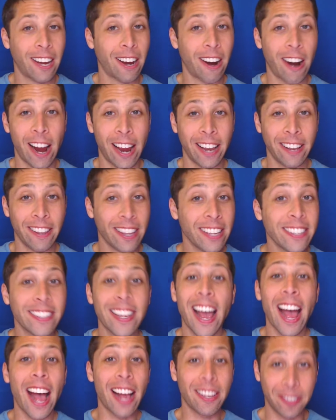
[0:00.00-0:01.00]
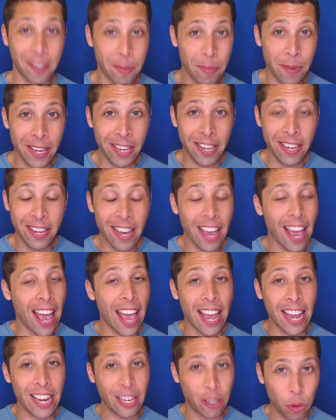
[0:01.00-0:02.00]
All right, this has to be
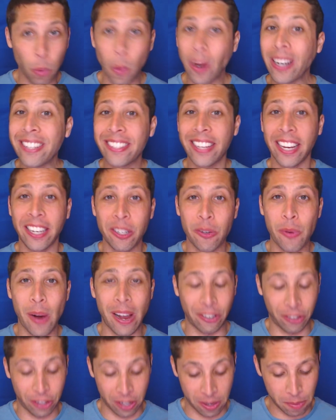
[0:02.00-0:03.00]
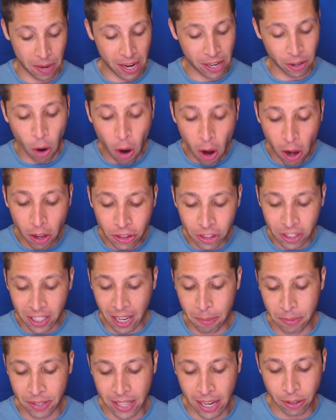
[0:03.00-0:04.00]
a 20 second question. It all just
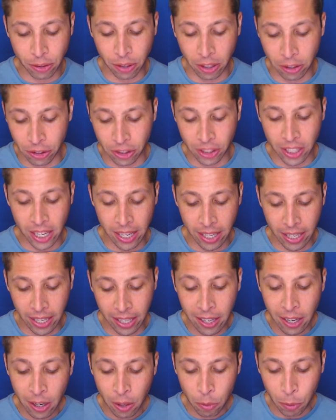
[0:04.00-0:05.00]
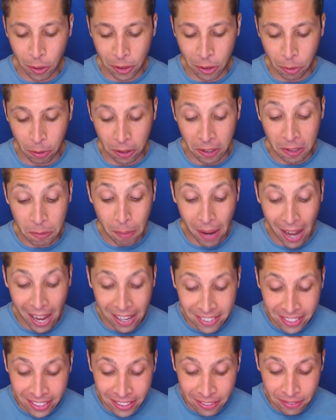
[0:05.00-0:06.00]
comes down to understanding what the words
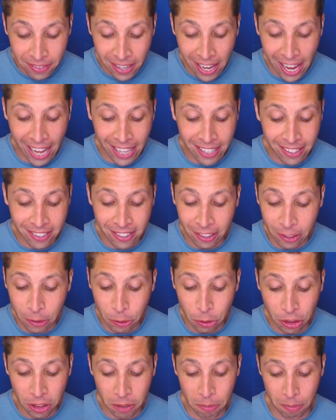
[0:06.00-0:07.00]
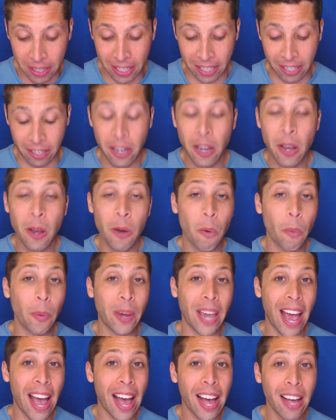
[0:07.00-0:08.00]
positive and solution mean. When we
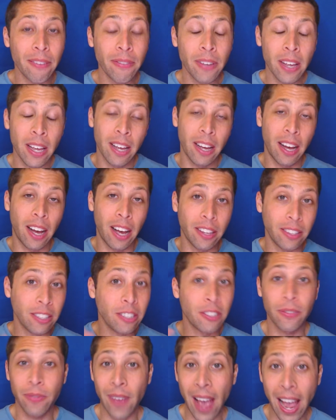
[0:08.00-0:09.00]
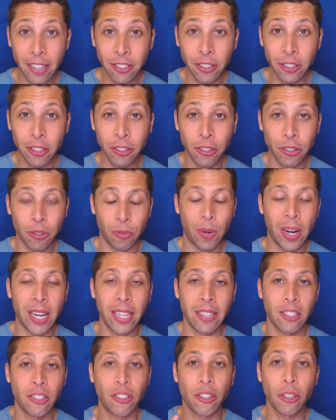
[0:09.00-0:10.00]
have uh, these factors,
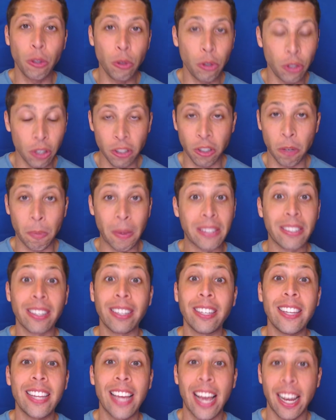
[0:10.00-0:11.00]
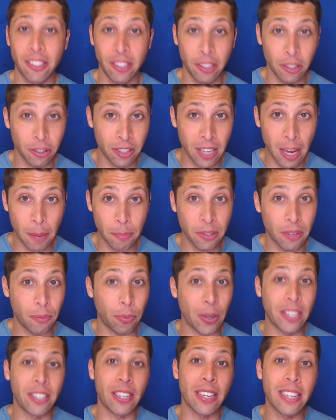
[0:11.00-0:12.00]
right? The solutions are basically the x-intercepts if
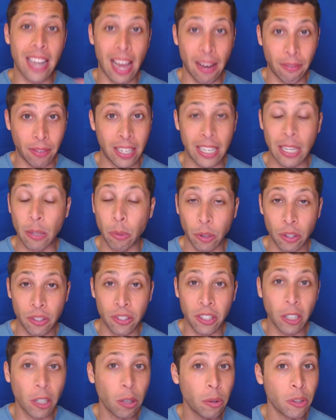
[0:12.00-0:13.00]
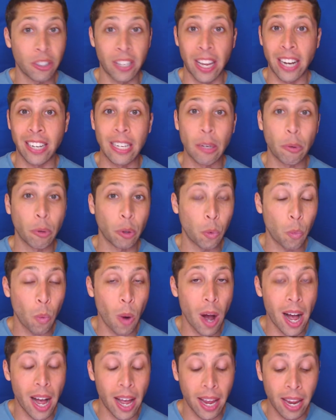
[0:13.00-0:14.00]
we didn't have it equal to zero and just had it equal to
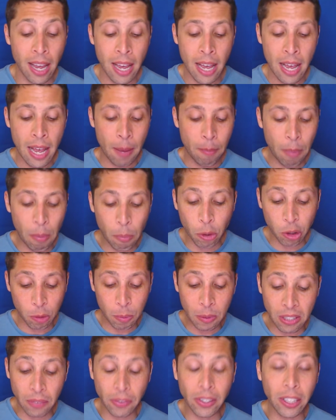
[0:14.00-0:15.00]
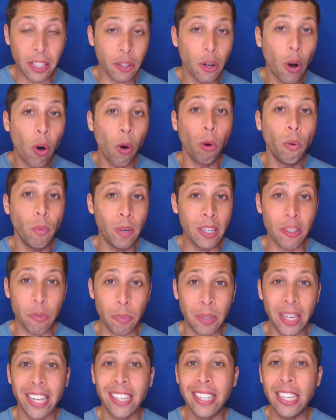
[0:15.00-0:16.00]
y. But more specifically, the whole reason
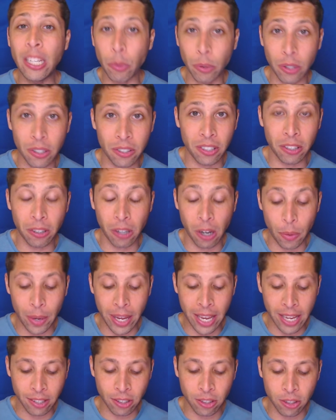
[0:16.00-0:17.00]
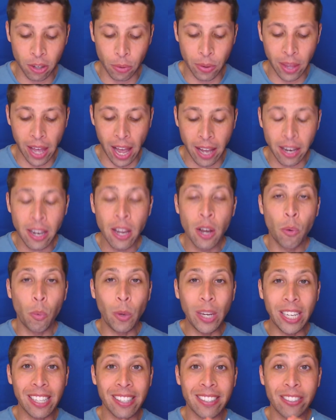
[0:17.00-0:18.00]
we get it equal to zero is so that
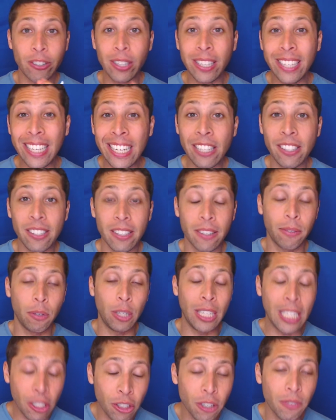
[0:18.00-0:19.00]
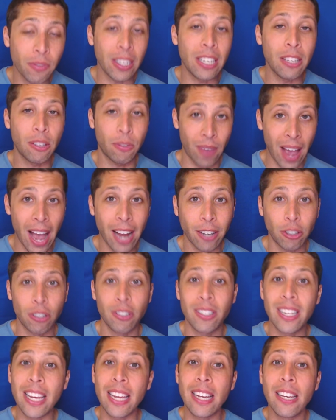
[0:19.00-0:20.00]
we can treat each of, each of these
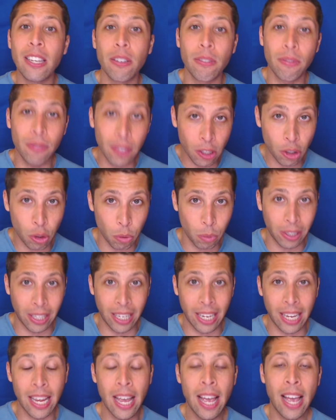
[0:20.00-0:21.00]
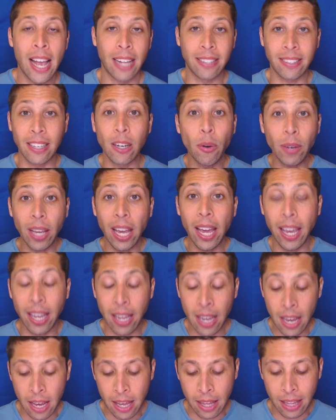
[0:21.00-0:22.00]
factors individually and say,
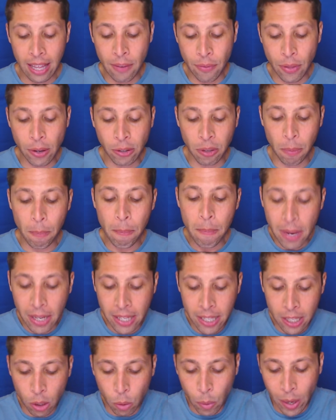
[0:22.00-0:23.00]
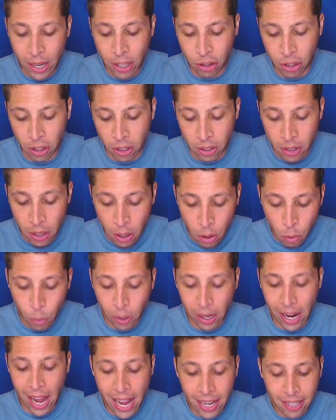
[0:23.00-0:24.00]
okay, if there's a mini equation
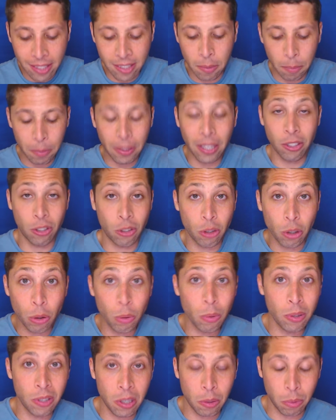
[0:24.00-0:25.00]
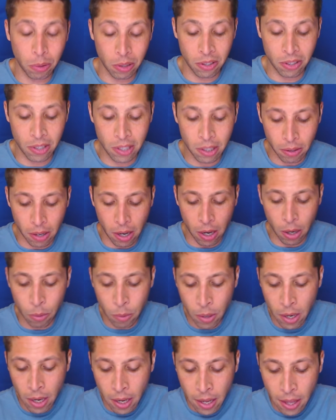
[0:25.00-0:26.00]
where x plus two is equal to
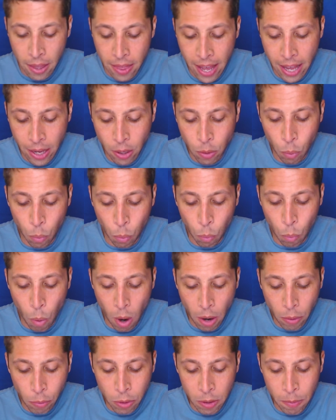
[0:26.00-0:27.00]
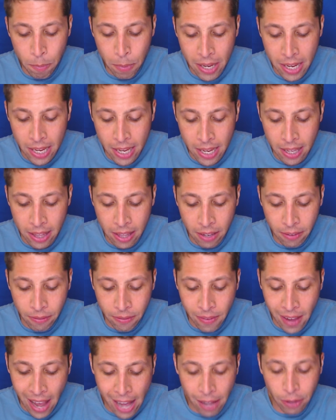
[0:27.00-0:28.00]
zero, then what would be the
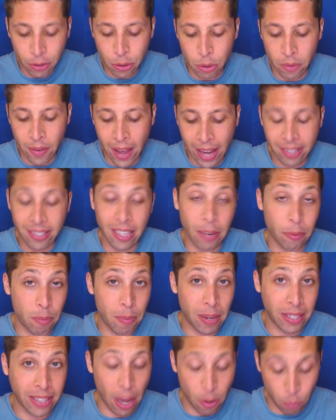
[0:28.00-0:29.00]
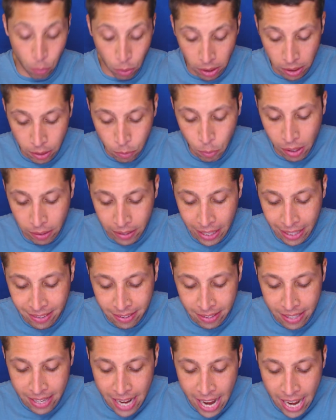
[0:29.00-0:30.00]
value of x that would make that work? Well,
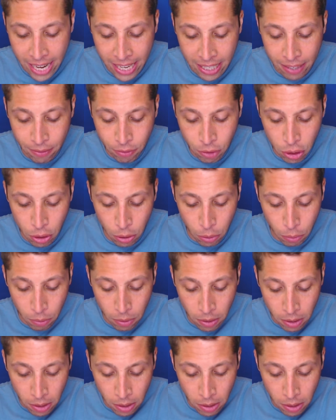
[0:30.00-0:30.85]
that's negative 2.